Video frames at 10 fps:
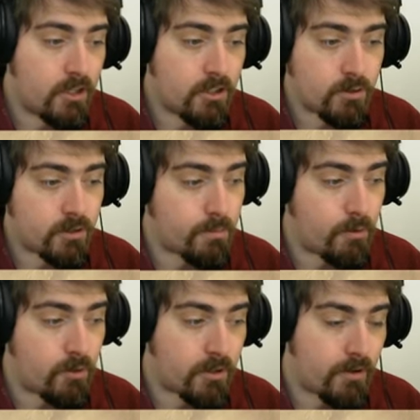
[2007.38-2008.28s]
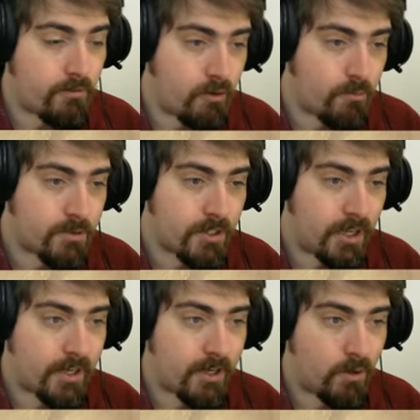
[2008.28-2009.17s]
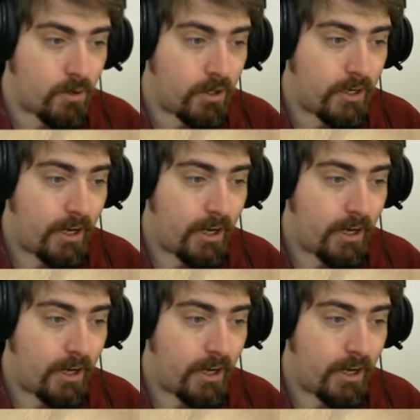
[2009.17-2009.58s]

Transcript: to support it from Psycho.